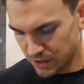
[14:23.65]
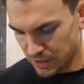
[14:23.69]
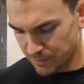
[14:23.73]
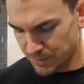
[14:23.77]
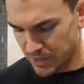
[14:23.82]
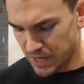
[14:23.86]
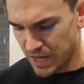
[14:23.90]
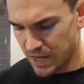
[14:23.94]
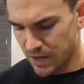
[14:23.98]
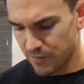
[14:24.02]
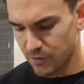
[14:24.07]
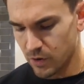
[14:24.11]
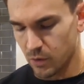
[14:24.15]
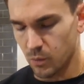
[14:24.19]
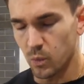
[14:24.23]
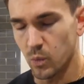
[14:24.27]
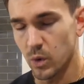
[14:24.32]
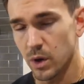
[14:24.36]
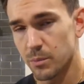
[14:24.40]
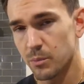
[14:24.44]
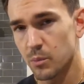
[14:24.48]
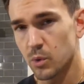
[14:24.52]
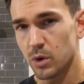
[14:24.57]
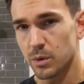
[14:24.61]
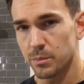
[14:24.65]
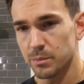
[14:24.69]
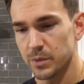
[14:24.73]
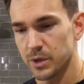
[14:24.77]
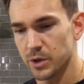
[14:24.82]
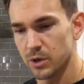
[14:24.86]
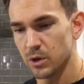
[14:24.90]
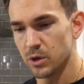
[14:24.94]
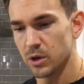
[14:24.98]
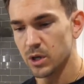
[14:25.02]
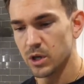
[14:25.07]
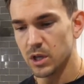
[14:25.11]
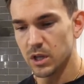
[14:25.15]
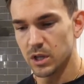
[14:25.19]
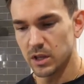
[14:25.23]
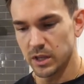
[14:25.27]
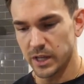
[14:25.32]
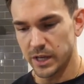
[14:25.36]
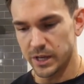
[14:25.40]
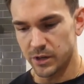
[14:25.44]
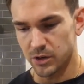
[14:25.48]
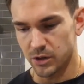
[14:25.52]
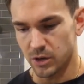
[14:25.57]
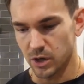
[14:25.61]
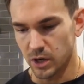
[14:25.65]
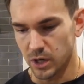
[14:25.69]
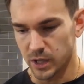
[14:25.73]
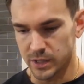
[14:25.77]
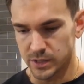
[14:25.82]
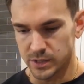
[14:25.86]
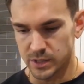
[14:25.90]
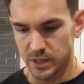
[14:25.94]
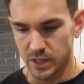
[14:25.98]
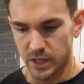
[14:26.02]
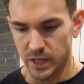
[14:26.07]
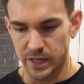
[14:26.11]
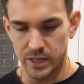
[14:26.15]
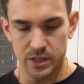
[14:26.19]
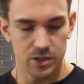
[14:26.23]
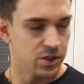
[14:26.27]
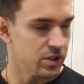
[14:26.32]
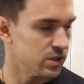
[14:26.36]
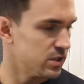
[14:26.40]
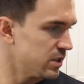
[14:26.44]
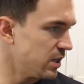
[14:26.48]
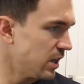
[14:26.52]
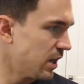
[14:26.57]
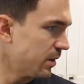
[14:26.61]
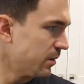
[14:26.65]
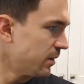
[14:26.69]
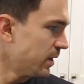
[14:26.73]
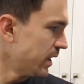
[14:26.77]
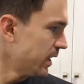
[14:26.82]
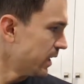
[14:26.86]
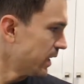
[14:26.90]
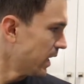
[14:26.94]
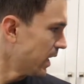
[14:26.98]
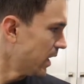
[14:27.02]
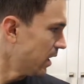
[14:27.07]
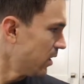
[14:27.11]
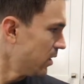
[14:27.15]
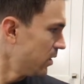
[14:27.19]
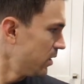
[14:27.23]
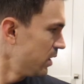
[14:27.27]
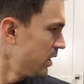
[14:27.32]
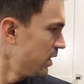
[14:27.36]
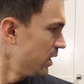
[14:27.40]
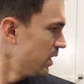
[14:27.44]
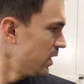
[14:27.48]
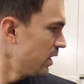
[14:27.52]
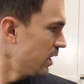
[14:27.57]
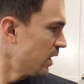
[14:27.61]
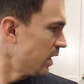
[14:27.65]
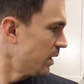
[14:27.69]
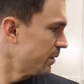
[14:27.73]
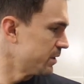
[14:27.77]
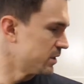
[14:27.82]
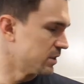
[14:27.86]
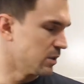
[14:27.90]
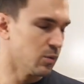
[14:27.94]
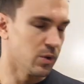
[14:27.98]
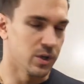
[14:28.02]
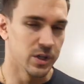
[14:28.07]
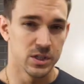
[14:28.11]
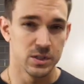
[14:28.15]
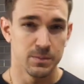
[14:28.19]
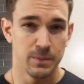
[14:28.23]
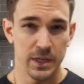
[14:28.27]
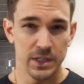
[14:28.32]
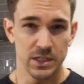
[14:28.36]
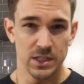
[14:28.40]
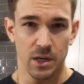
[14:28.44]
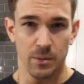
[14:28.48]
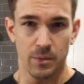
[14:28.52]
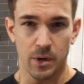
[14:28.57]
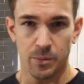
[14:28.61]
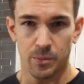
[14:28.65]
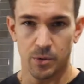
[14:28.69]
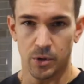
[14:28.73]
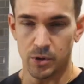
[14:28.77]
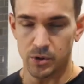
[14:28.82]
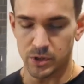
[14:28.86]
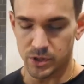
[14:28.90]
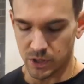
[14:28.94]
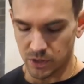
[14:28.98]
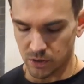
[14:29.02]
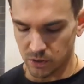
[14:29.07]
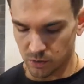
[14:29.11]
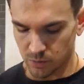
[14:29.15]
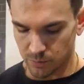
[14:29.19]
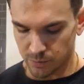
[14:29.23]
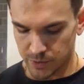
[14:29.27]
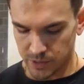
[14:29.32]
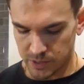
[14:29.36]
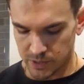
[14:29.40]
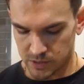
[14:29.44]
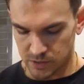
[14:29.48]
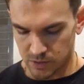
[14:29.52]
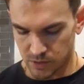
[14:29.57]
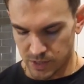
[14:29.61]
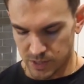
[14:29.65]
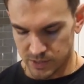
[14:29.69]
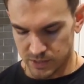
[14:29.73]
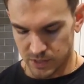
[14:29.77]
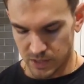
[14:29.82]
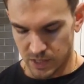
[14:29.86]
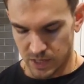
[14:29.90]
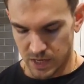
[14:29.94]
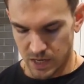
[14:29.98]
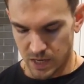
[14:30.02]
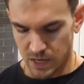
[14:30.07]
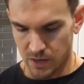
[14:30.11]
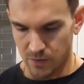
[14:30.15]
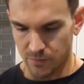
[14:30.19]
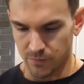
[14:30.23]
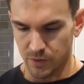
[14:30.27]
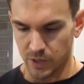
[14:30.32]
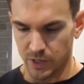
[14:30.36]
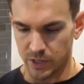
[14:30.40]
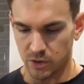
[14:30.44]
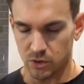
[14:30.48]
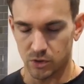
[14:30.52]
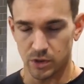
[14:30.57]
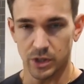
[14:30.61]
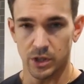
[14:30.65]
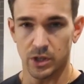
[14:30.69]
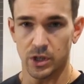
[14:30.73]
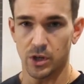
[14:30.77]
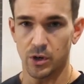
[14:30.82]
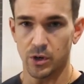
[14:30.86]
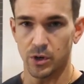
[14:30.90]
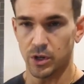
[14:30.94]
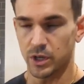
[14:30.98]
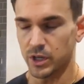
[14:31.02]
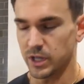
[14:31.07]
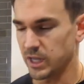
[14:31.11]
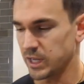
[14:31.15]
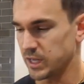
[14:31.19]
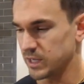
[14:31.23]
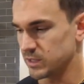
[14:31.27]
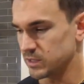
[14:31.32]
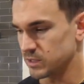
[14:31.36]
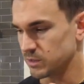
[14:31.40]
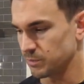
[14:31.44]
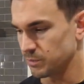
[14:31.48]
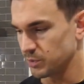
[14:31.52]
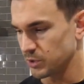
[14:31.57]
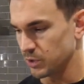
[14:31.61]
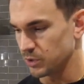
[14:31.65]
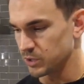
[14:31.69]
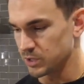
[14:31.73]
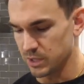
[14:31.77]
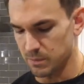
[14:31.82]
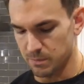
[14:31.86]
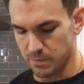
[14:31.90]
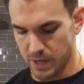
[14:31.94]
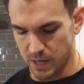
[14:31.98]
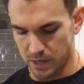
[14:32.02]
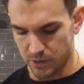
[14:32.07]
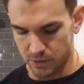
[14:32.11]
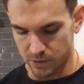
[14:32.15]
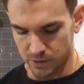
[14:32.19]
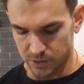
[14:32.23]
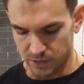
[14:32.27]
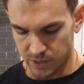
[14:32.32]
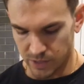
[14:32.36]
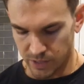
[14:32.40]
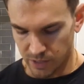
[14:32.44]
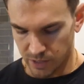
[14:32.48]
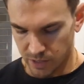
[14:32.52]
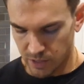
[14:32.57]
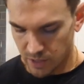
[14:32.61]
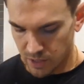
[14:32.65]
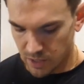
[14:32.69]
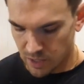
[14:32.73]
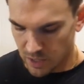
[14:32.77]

I'm gonna have one more meal later on tonight, just not right now. Uh, because I want to space out my protein a little bit. So that's going to have like Greek yogurt and some protein powder in there.